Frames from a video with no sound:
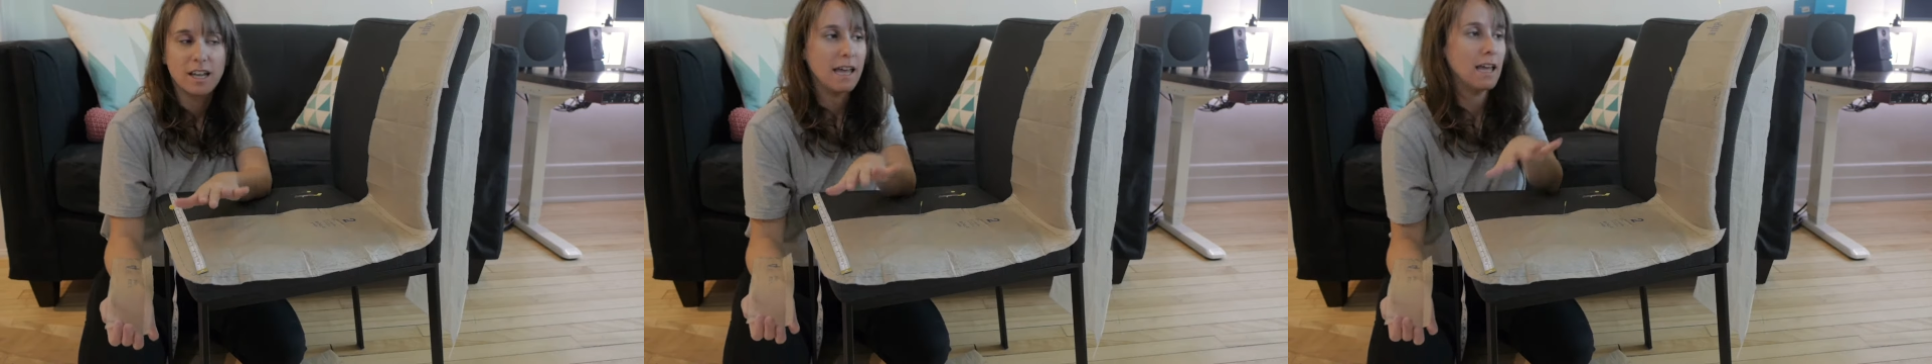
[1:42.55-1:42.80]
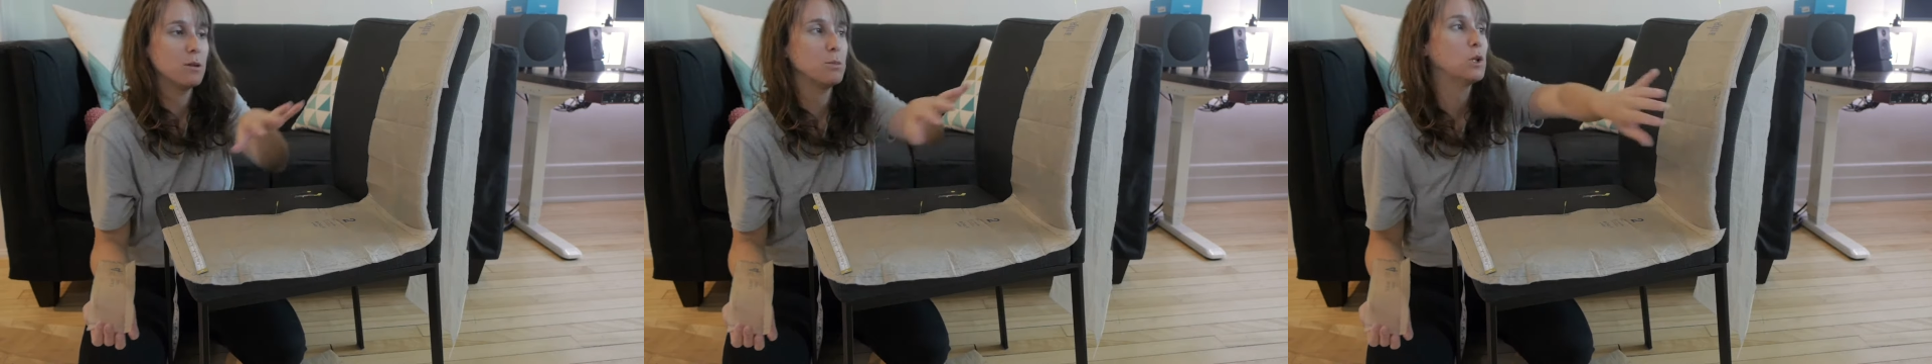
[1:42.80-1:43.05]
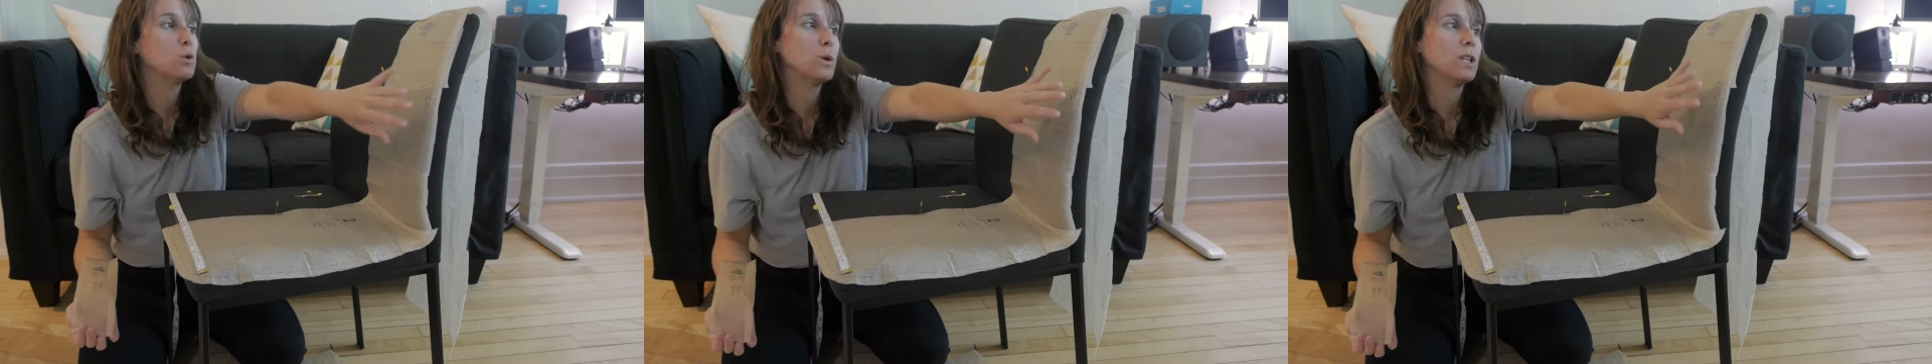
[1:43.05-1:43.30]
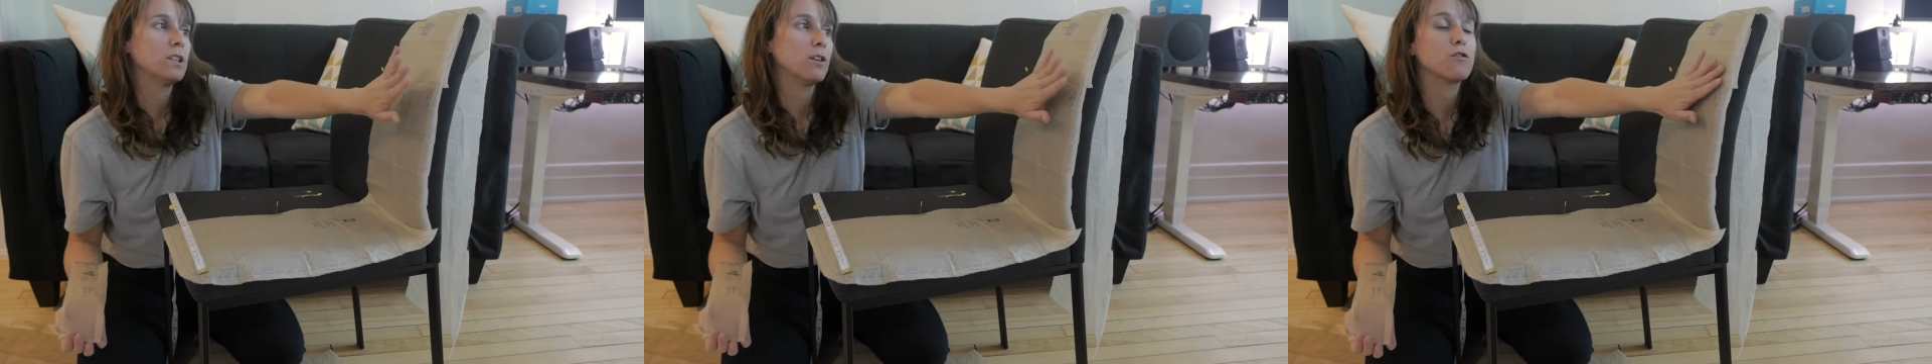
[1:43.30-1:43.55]
and
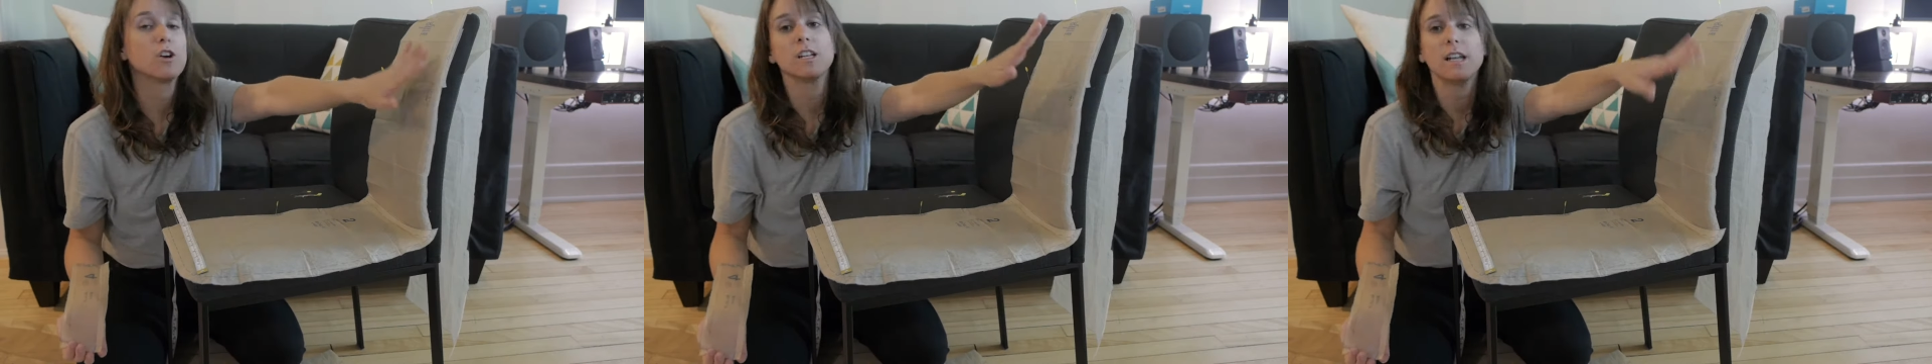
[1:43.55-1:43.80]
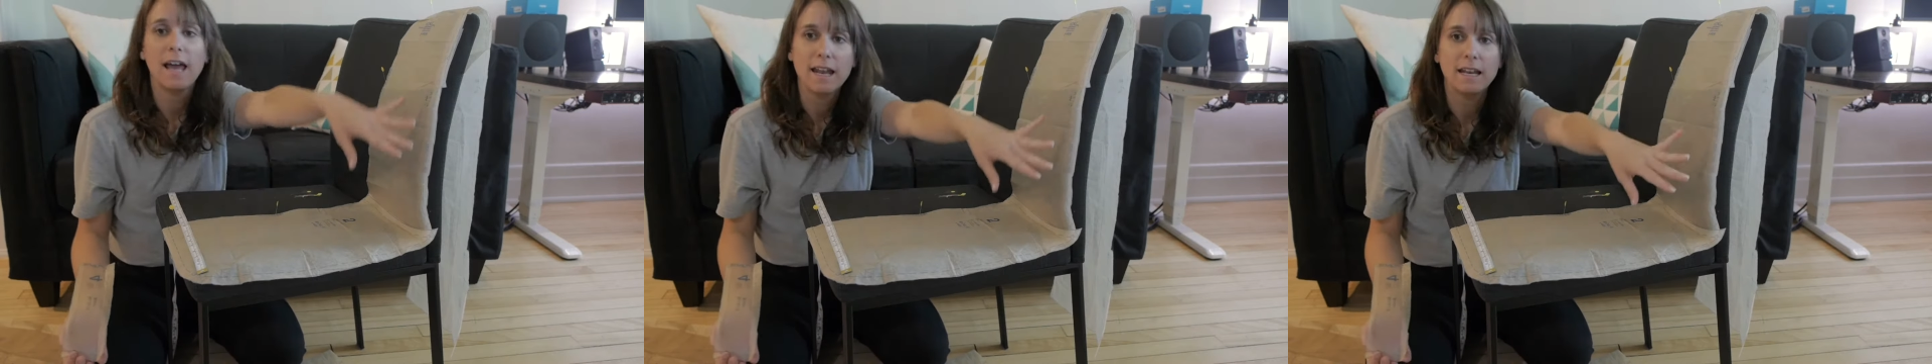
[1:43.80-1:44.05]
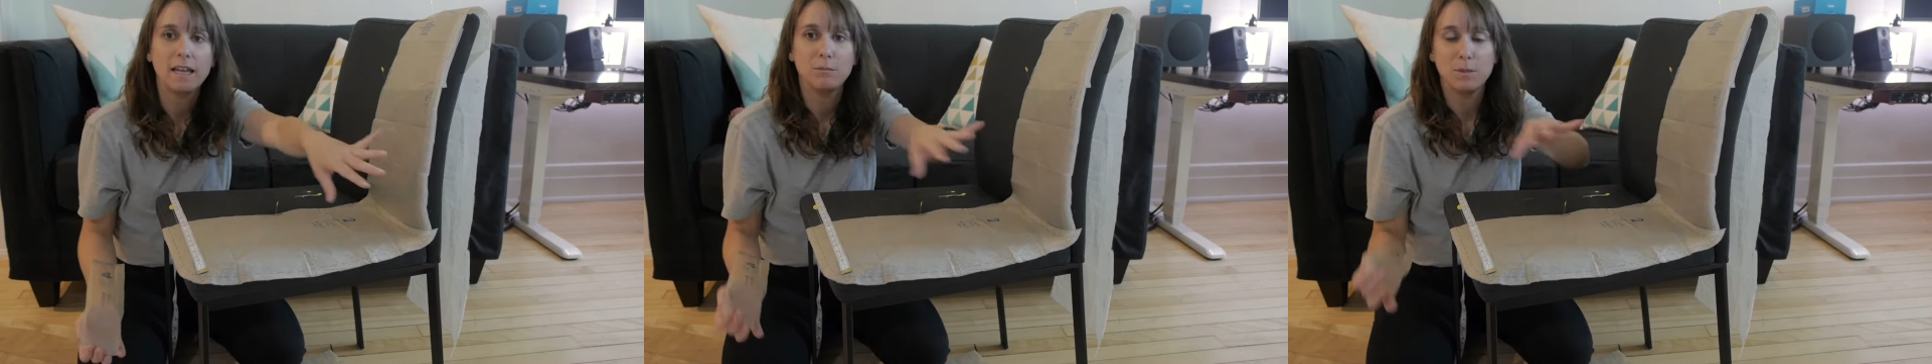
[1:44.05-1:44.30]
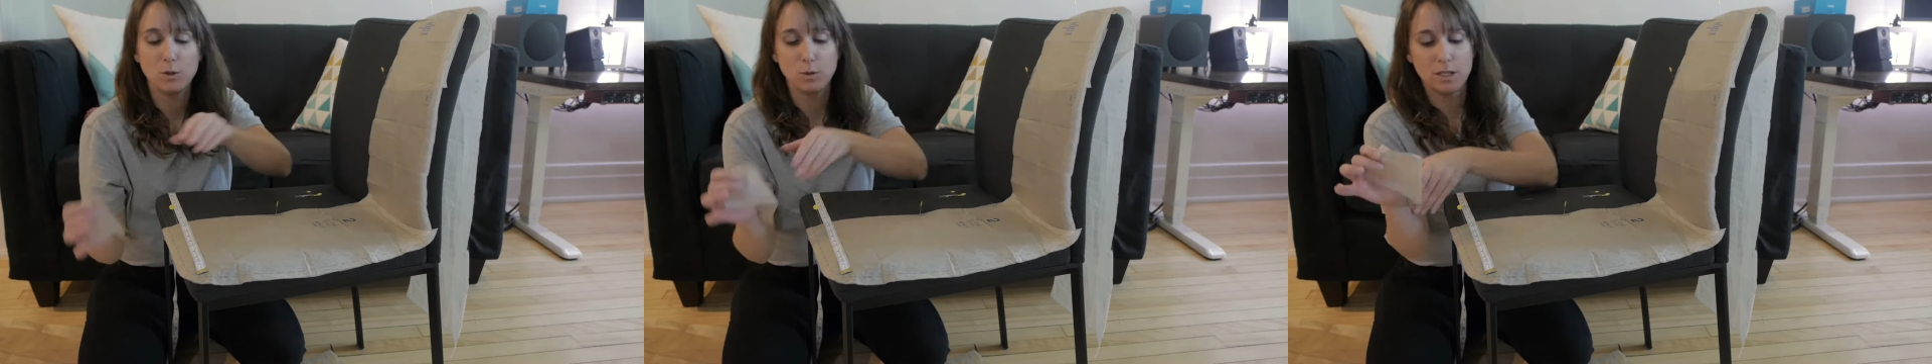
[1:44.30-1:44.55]
between the front and
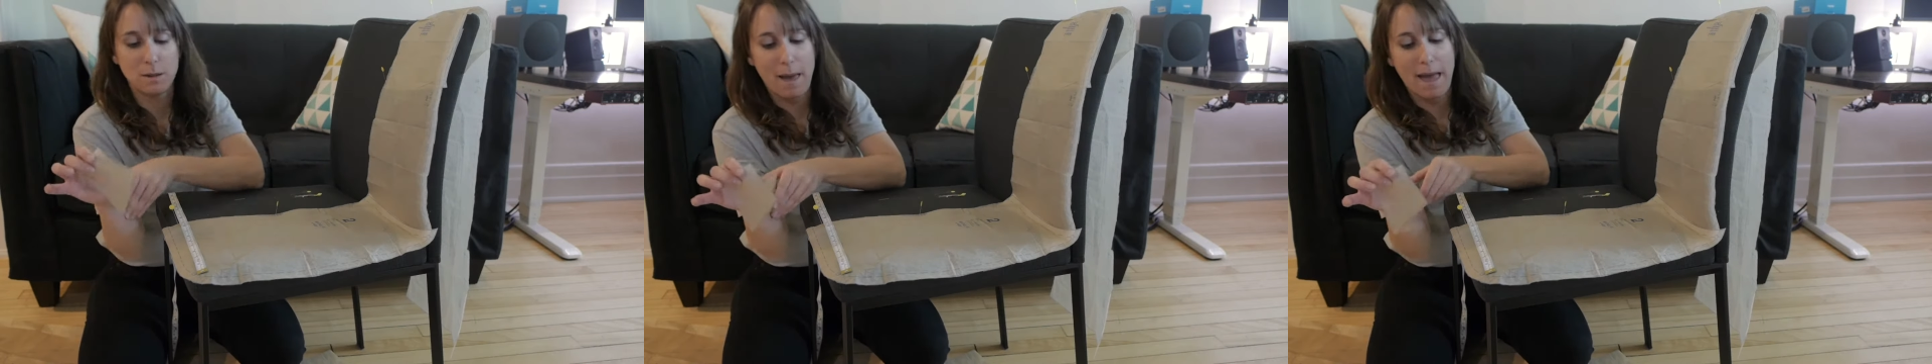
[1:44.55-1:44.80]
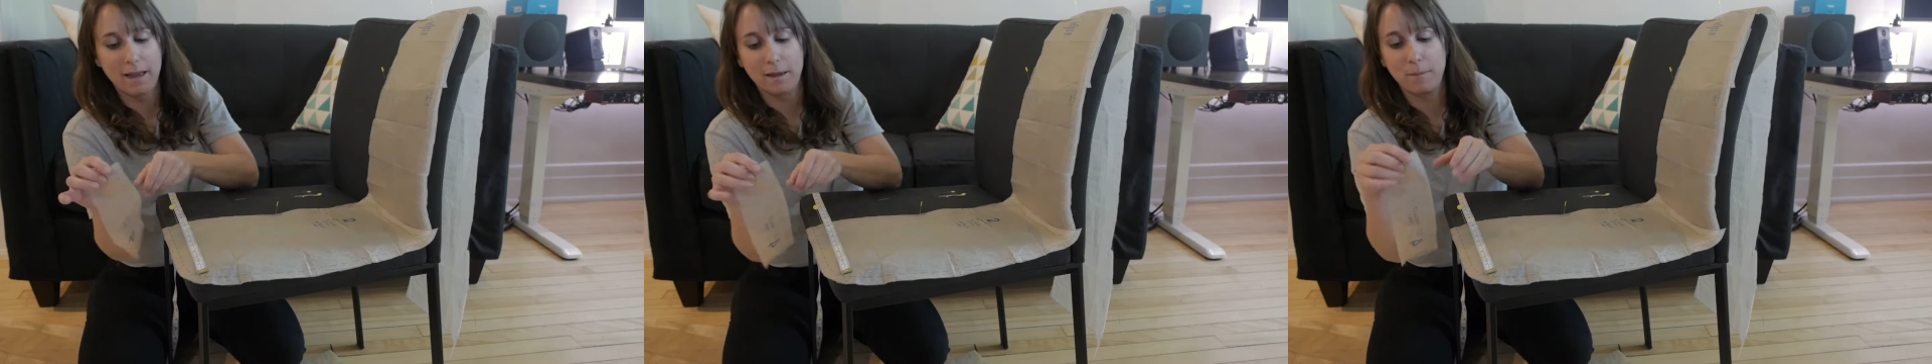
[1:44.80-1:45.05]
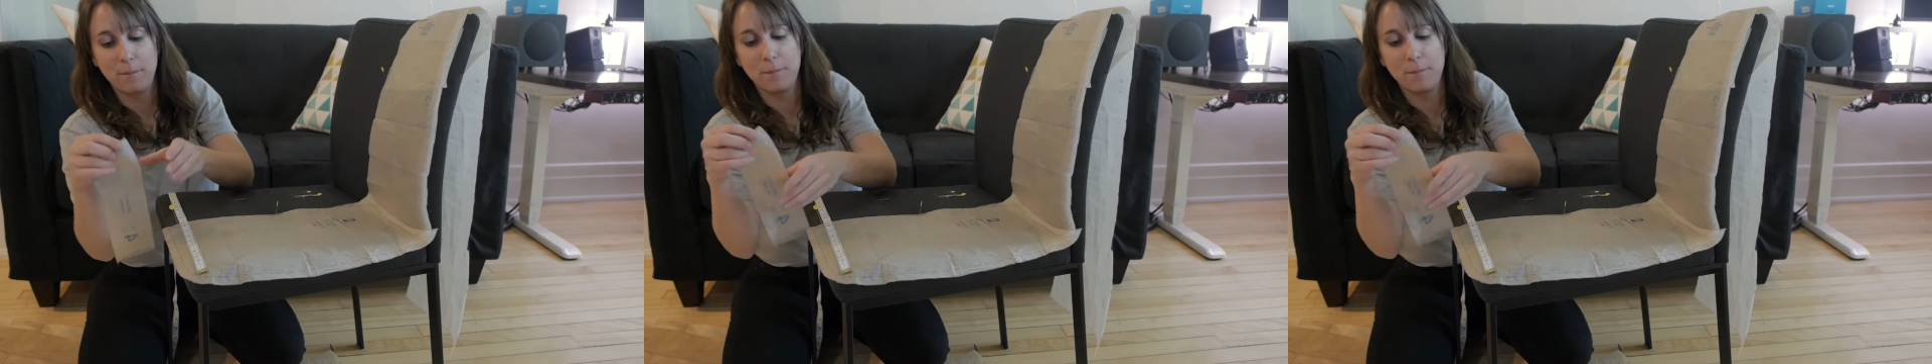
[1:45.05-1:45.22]
between the back.